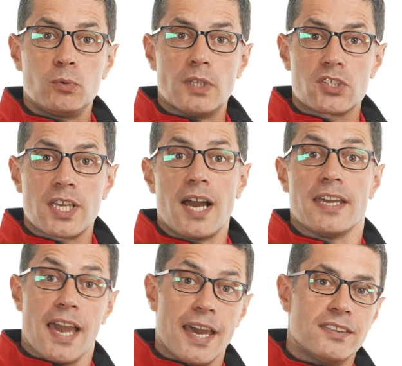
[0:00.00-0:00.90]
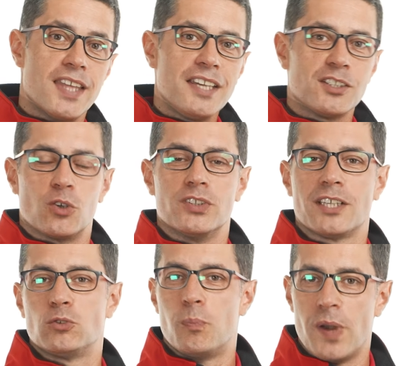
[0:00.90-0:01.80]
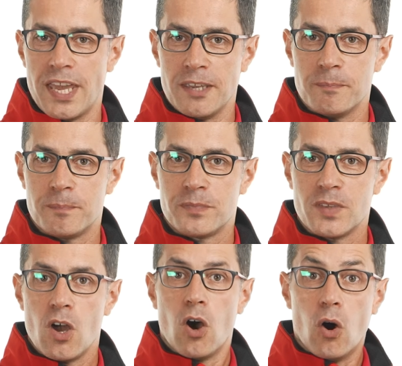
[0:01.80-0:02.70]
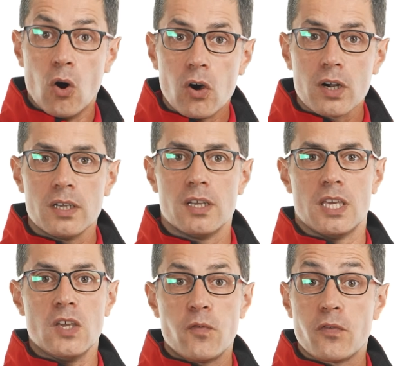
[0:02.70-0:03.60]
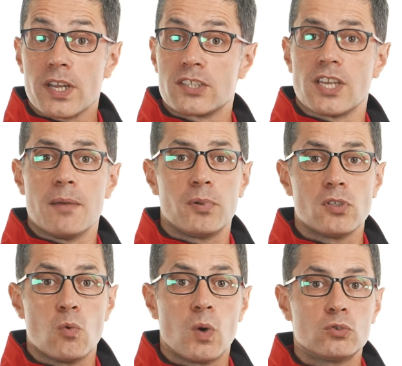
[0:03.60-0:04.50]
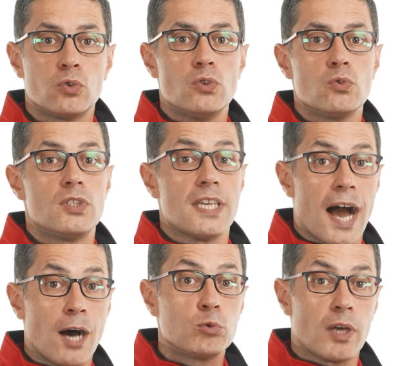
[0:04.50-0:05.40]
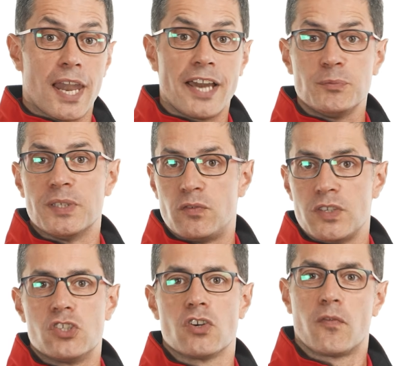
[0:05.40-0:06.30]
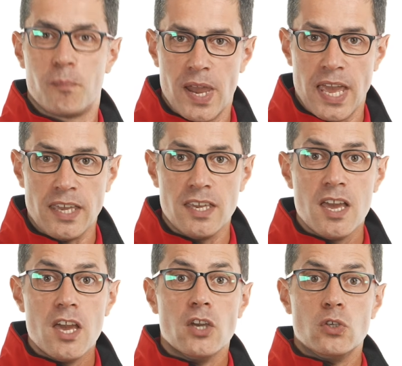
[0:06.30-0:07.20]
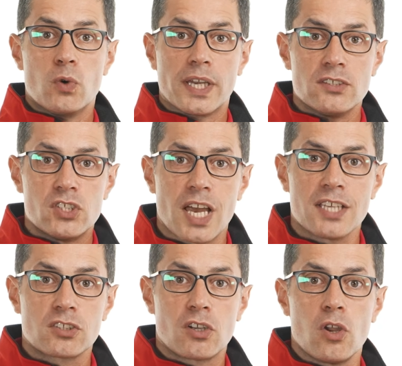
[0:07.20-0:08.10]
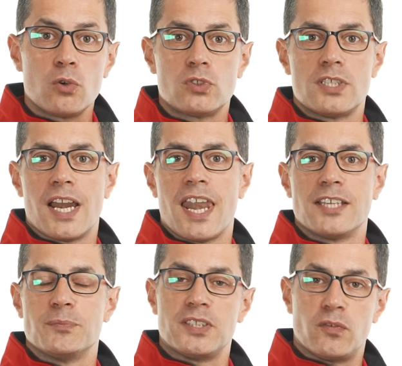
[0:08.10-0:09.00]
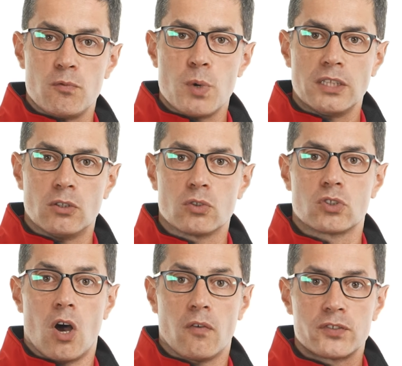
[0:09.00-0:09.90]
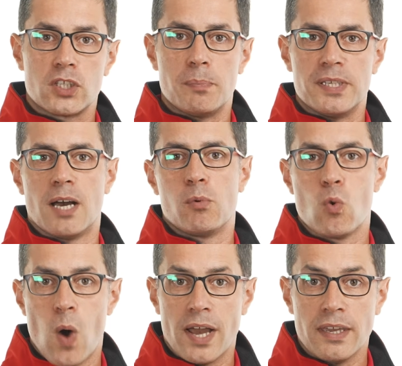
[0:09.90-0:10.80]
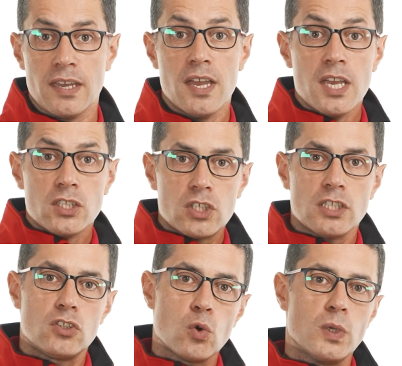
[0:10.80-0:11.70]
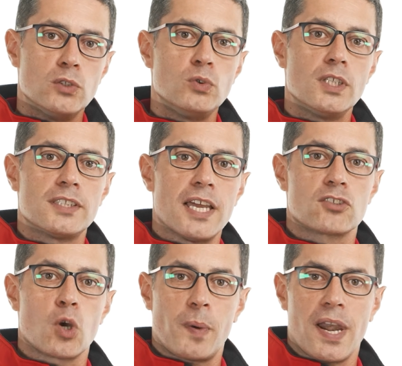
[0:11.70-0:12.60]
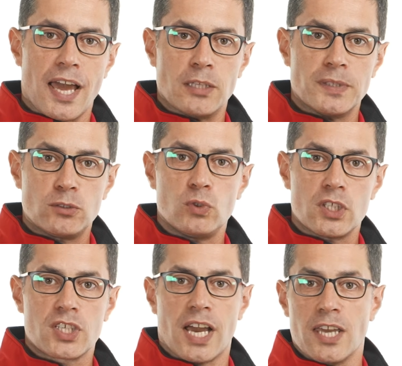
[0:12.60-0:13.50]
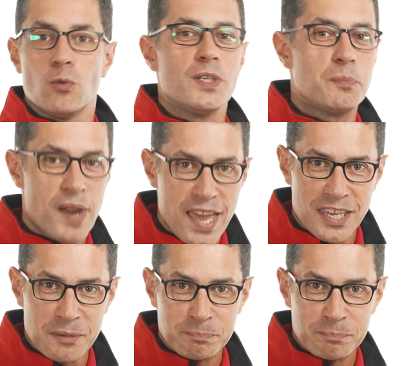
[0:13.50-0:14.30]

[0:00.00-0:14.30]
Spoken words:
to the sky and then connect to Play. Or, if for example you want to use the auto alignment feature of Play, you can just close the alignment windows of CPWI, since you will do the telescope alignment to the sky with Play.